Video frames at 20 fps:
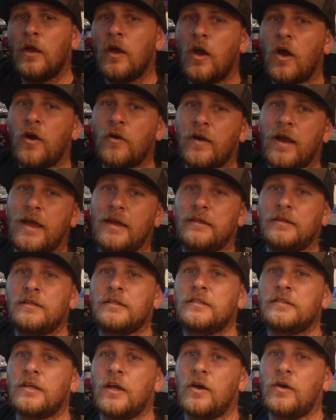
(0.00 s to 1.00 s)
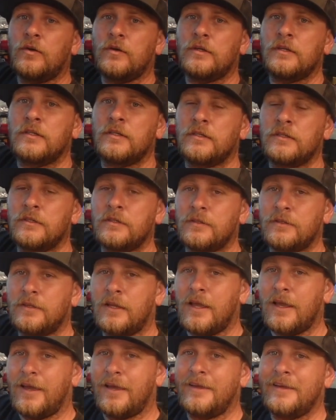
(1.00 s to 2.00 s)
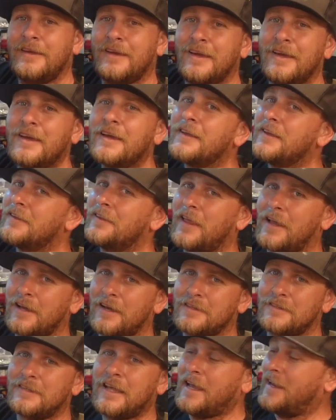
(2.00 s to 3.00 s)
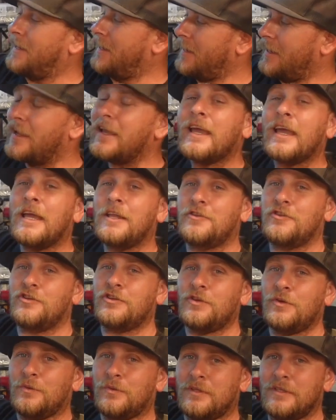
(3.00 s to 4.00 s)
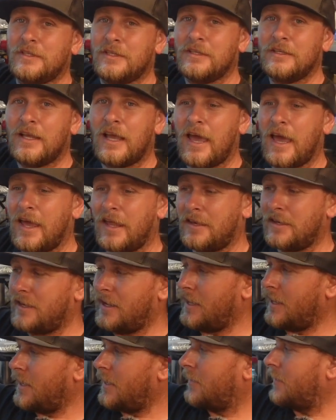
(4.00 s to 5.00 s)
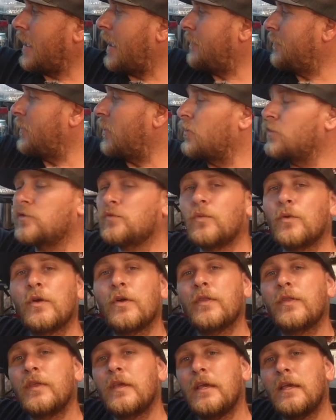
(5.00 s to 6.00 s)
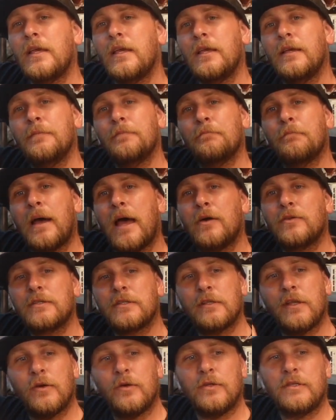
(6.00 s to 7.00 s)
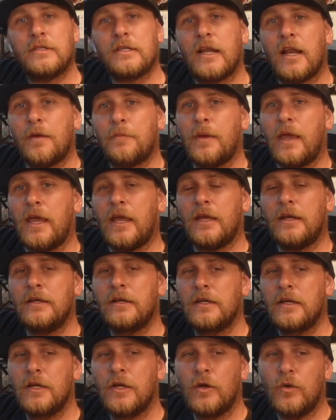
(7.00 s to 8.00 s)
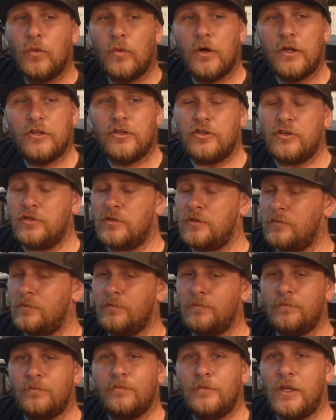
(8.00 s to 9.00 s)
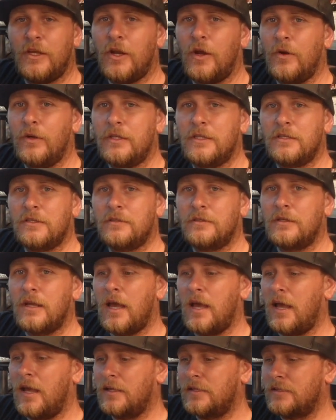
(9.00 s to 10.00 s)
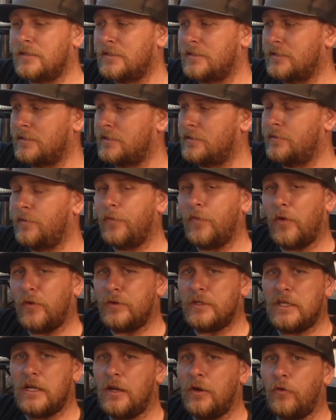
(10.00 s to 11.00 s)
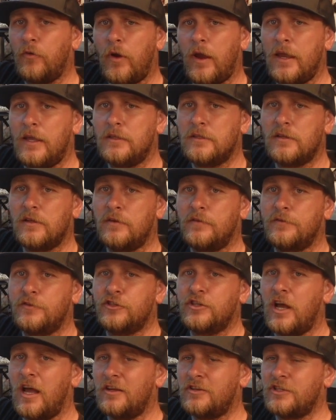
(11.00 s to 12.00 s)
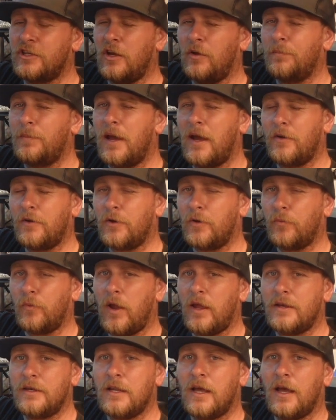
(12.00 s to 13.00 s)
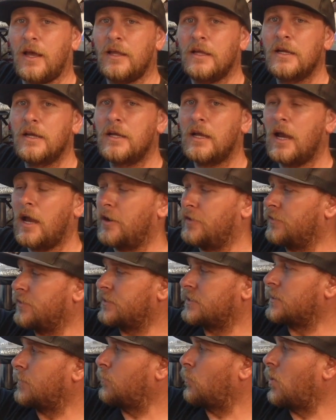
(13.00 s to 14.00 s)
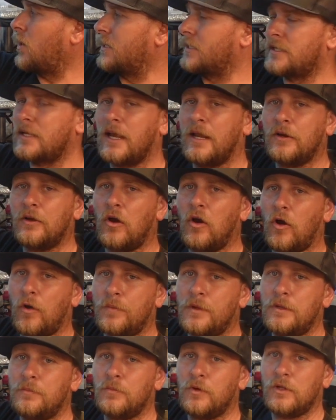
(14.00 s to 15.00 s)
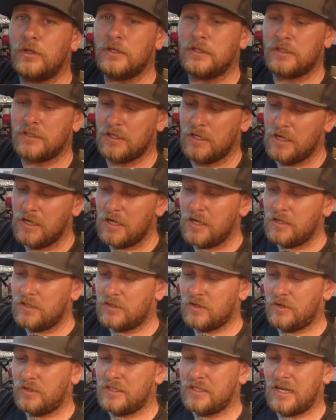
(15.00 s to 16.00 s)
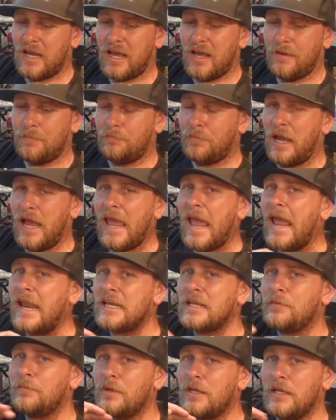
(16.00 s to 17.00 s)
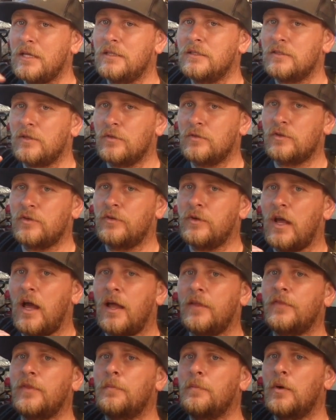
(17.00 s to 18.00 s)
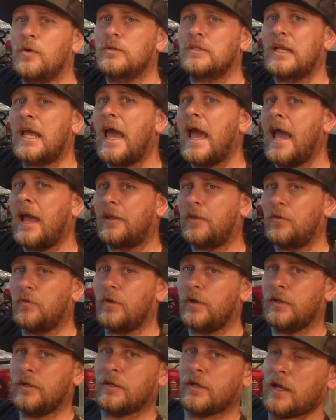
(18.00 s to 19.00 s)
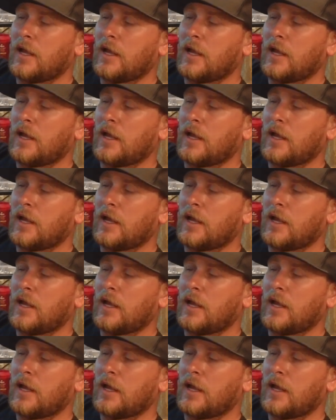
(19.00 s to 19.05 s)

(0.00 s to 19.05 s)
All right, so like I said, it shoots, and those were the mouse loads that I made, which, you know, it's 13 grains of shot shell powder, red dot, under some 110 carbine bullets. So it's not by any means, those are not the most accurate.